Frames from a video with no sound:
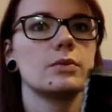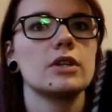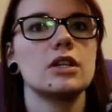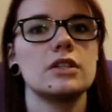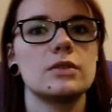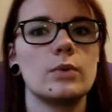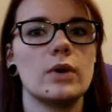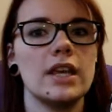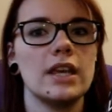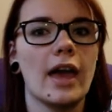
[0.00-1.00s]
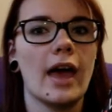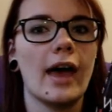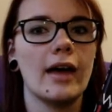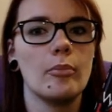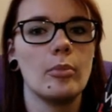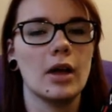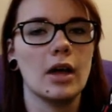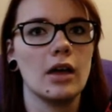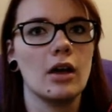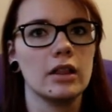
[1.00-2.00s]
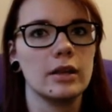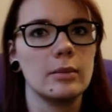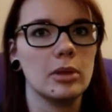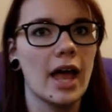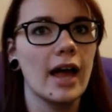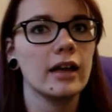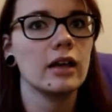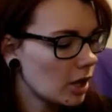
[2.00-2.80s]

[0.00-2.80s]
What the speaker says: one is White Cat by Holly Black.